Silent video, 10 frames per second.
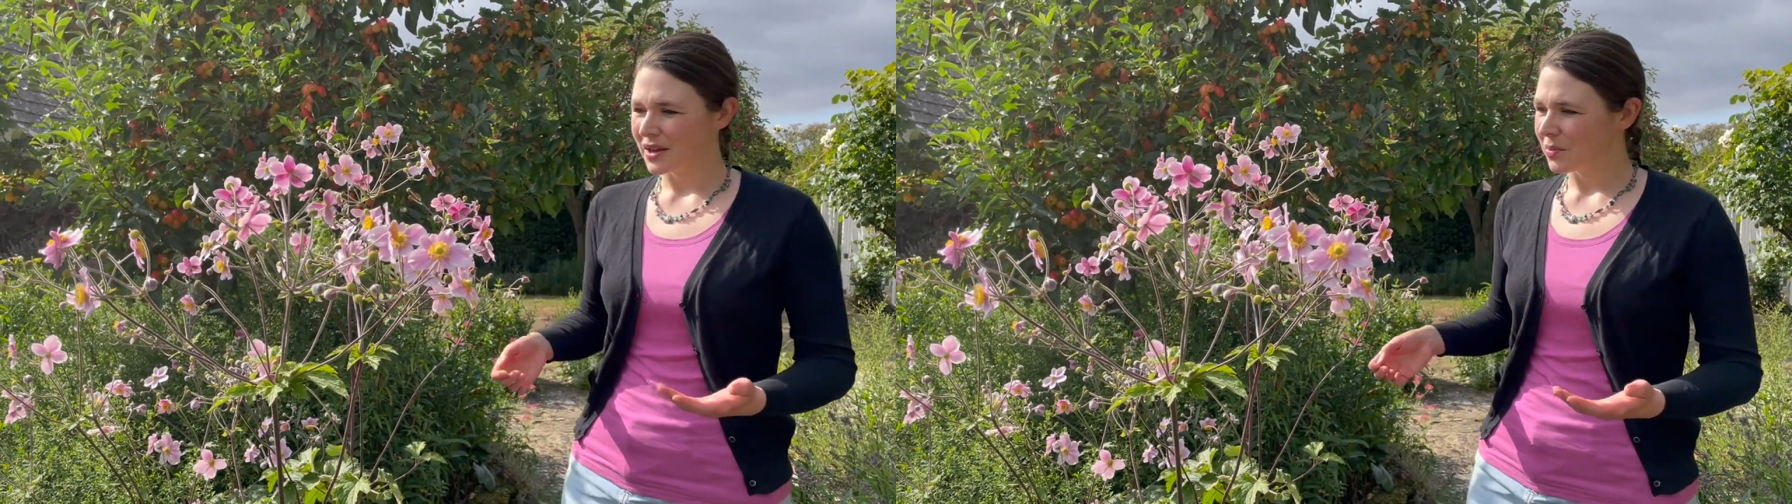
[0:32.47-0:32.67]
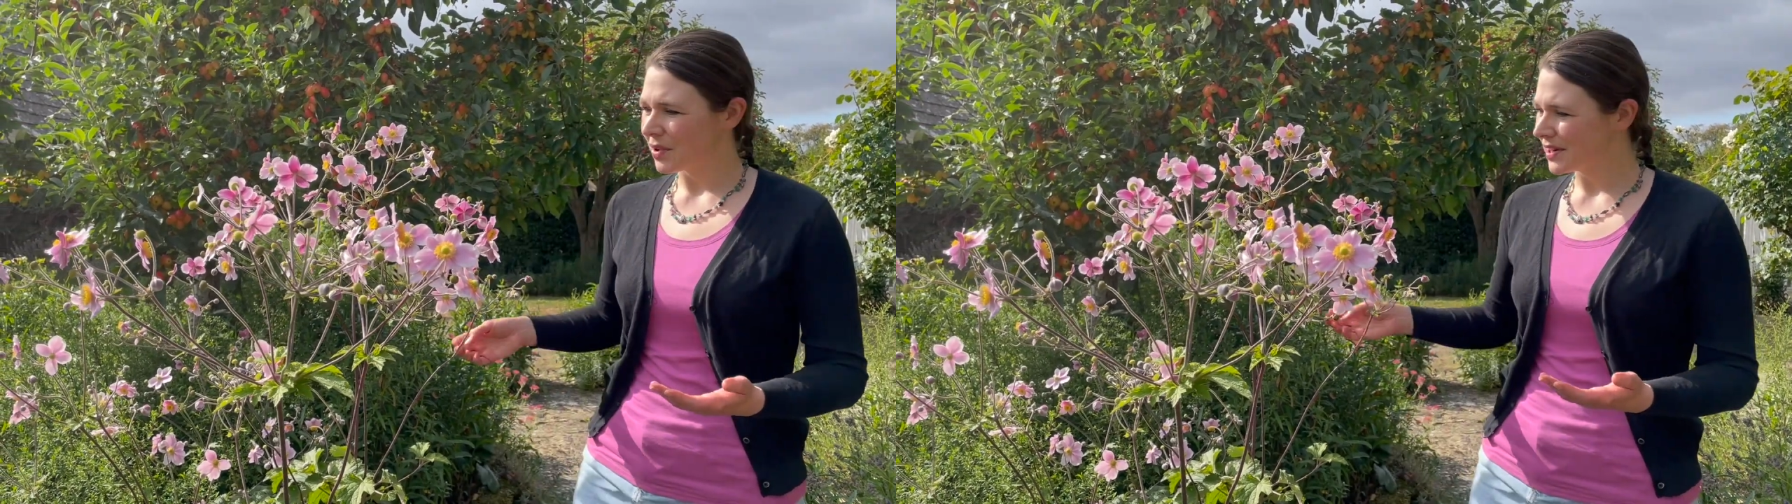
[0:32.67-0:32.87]

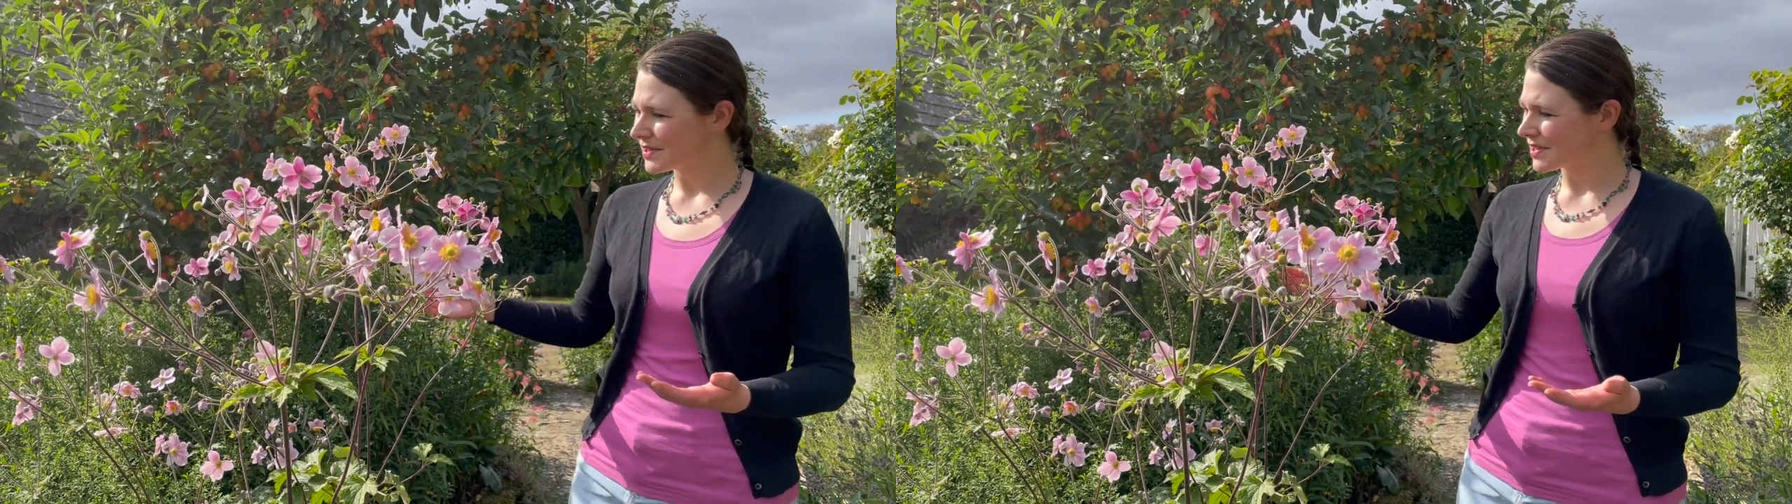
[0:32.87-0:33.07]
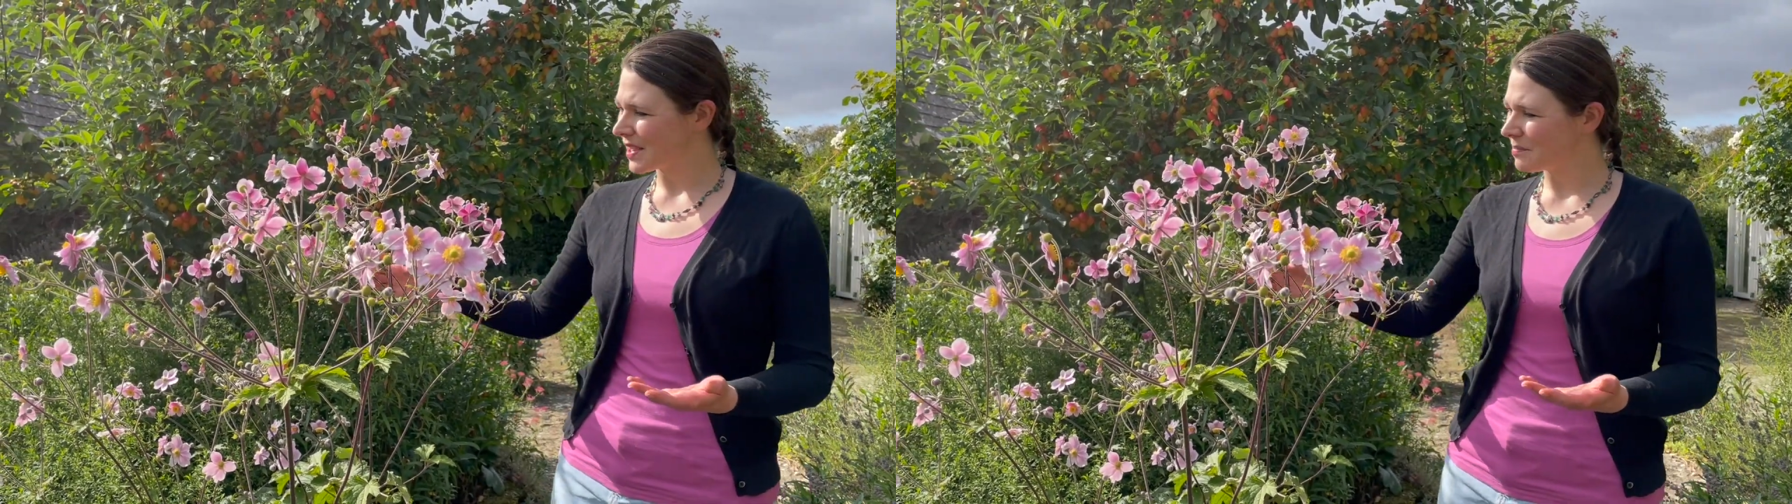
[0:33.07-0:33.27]
One
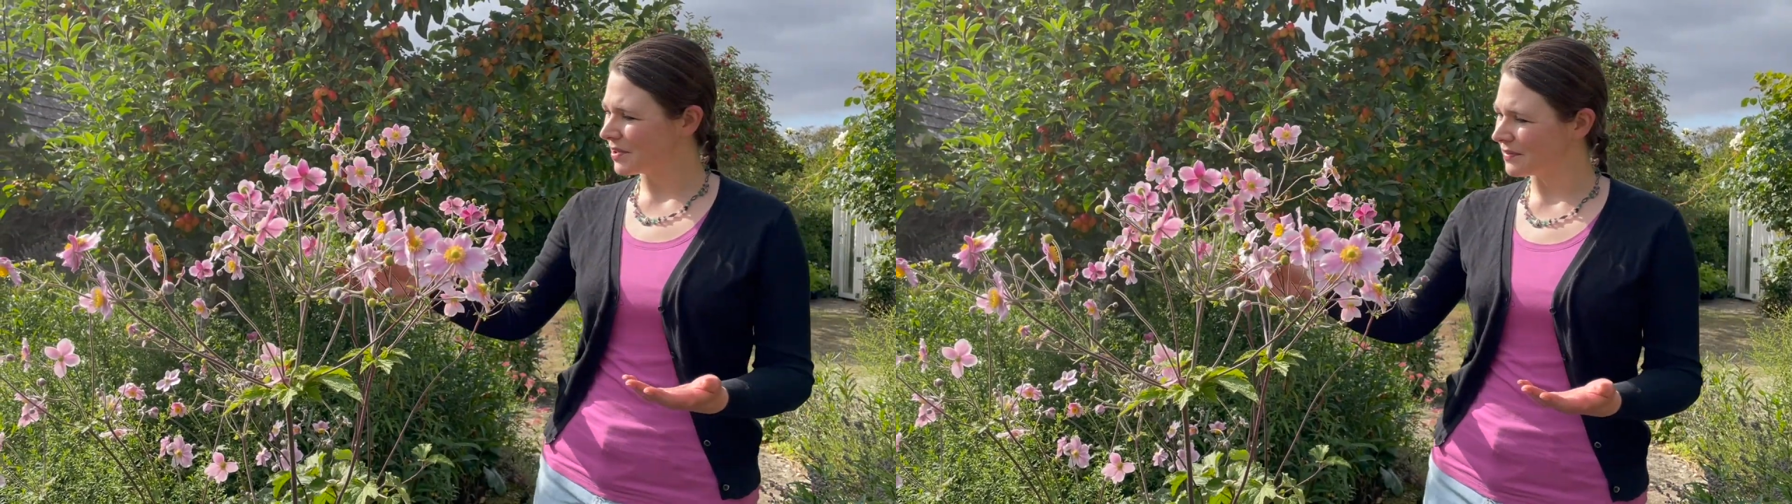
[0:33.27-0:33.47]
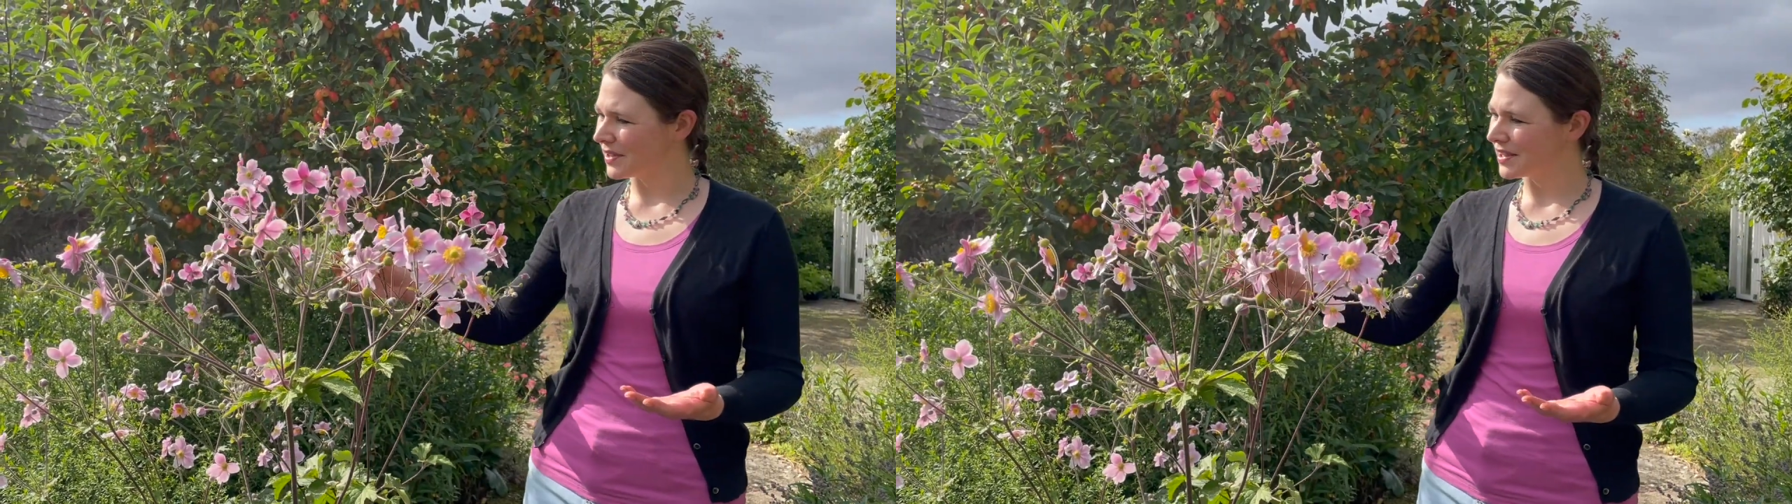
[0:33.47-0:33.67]
example
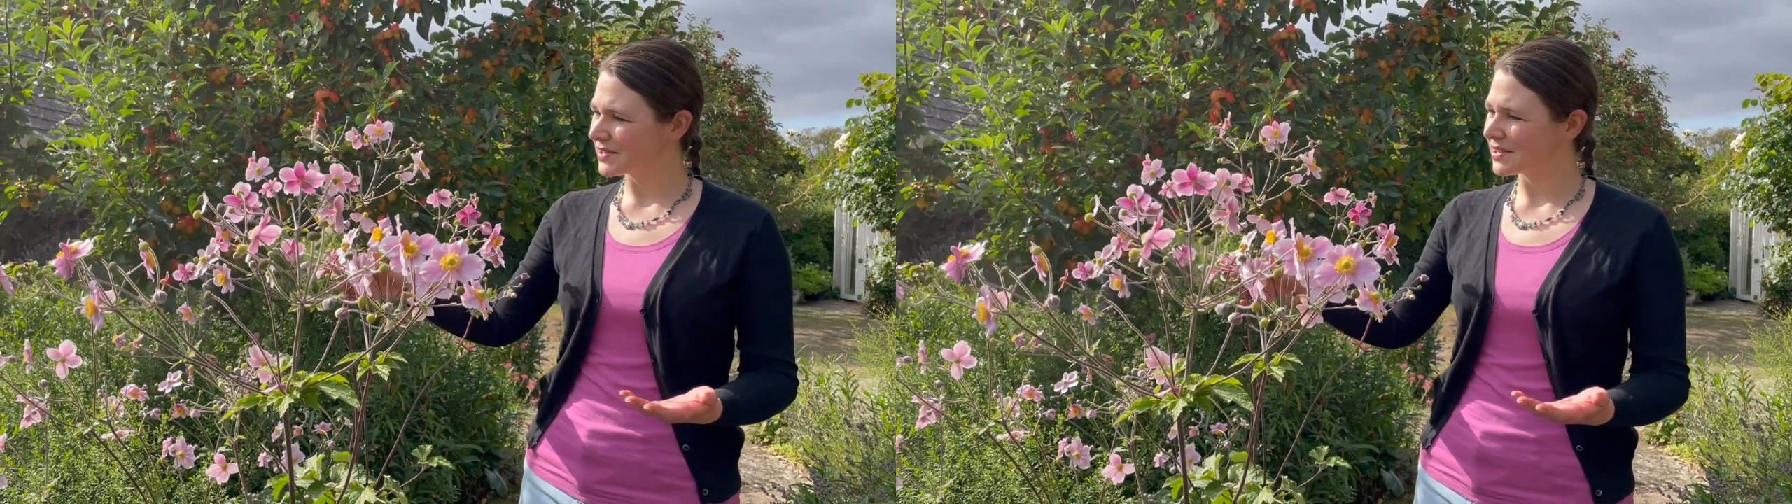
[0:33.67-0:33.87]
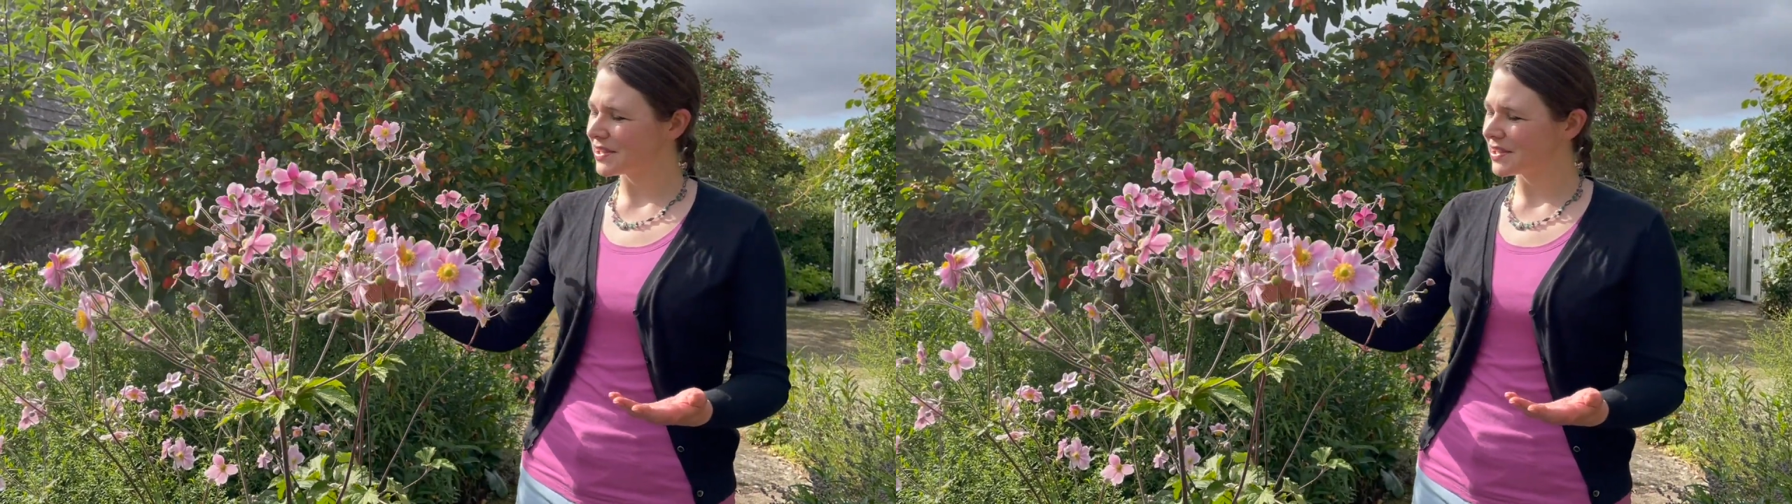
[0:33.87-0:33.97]
of this